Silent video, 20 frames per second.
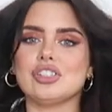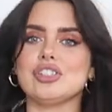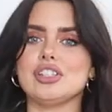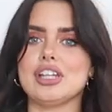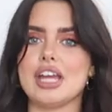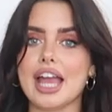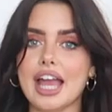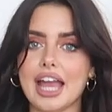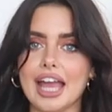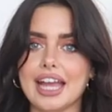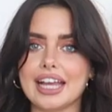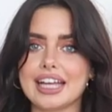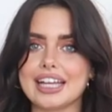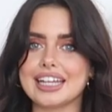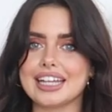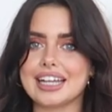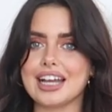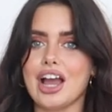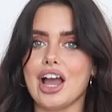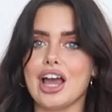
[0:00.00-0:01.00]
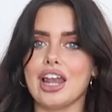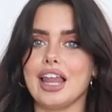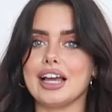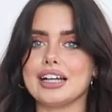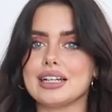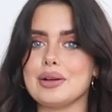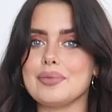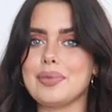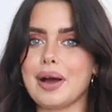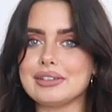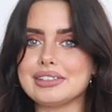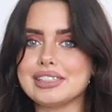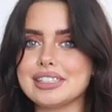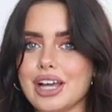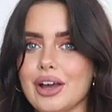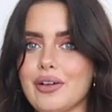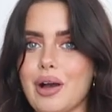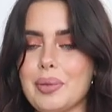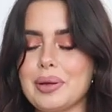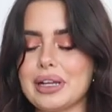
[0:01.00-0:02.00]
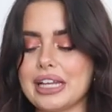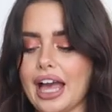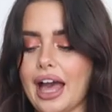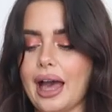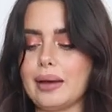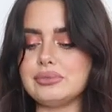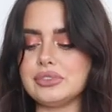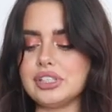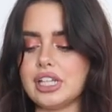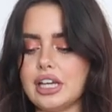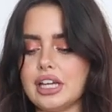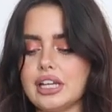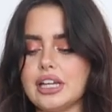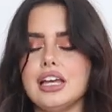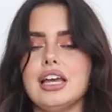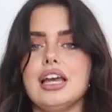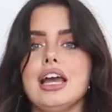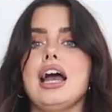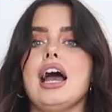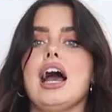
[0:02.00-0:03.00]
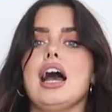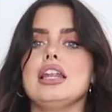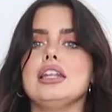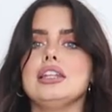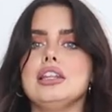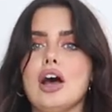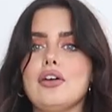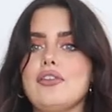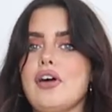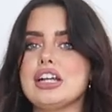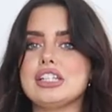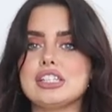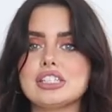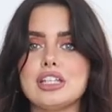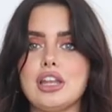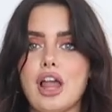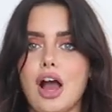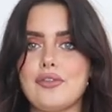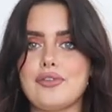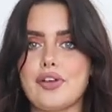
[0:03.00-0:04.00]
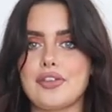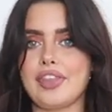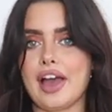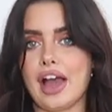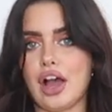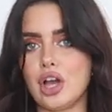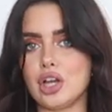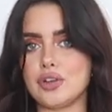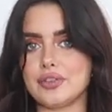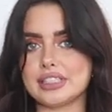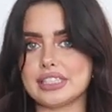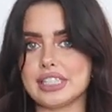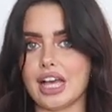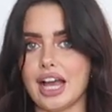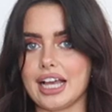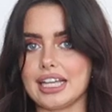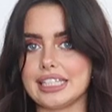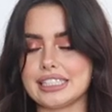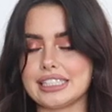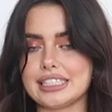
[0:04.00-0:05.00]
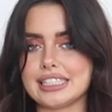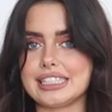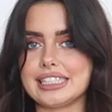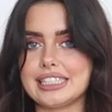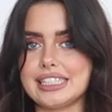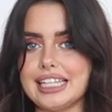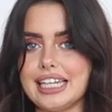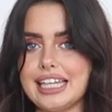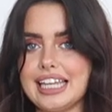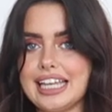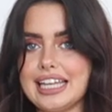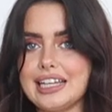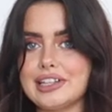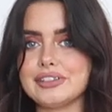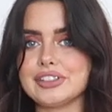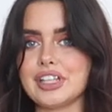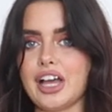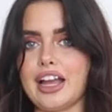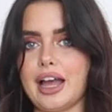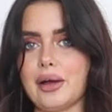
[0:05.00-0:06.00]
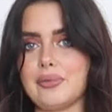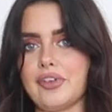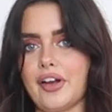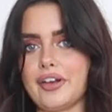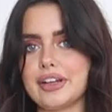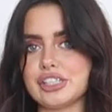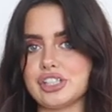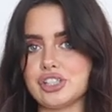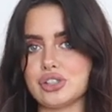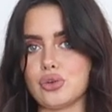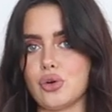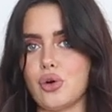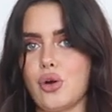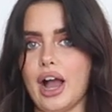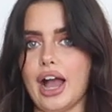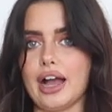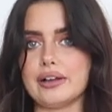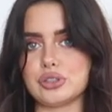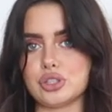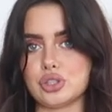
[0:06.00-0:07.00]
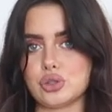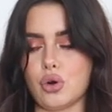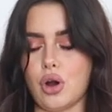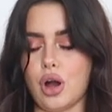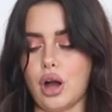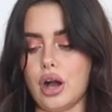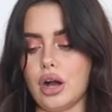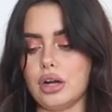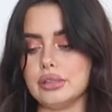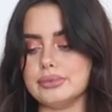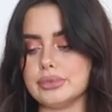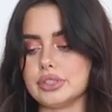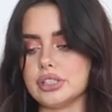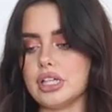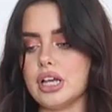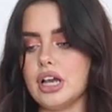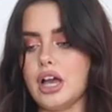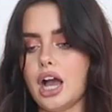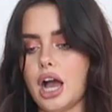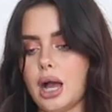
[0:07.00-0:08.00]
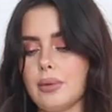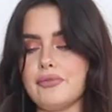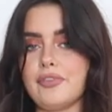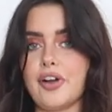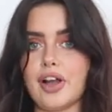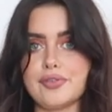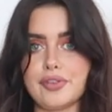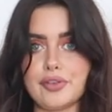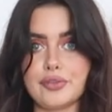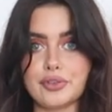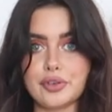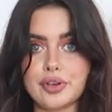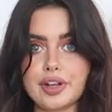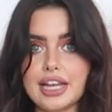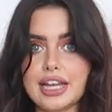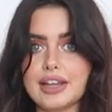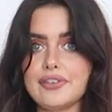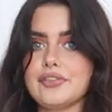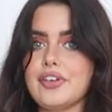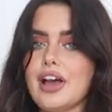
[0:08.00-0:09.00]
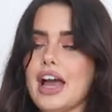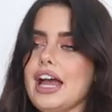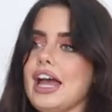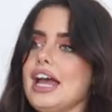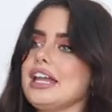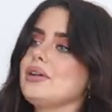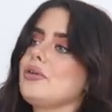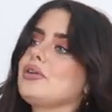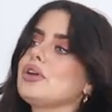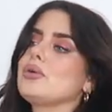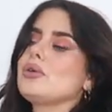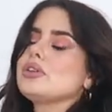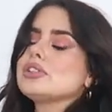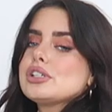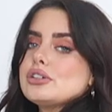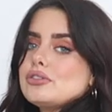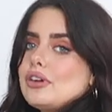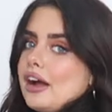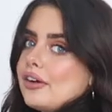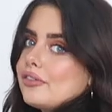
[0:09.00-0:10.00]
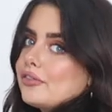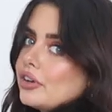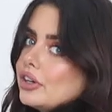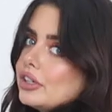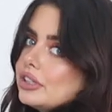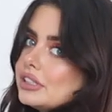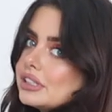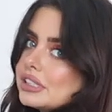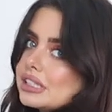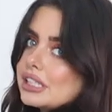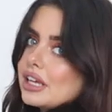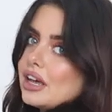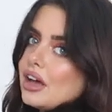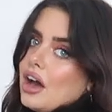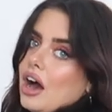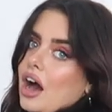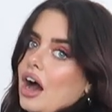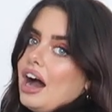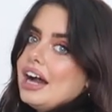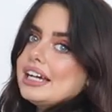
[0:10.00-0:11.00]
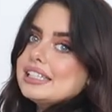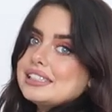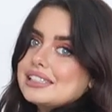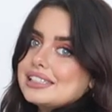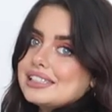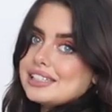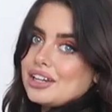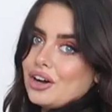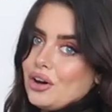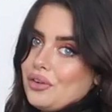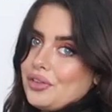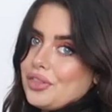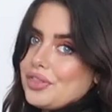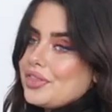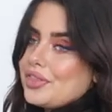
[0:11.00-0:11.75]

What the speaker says: chick, like I'm about to go up in Camden. Love, I just love their oversized sleeves. I am very short, I have short arms. I'm 5'3" for anyone who wants a reference. I still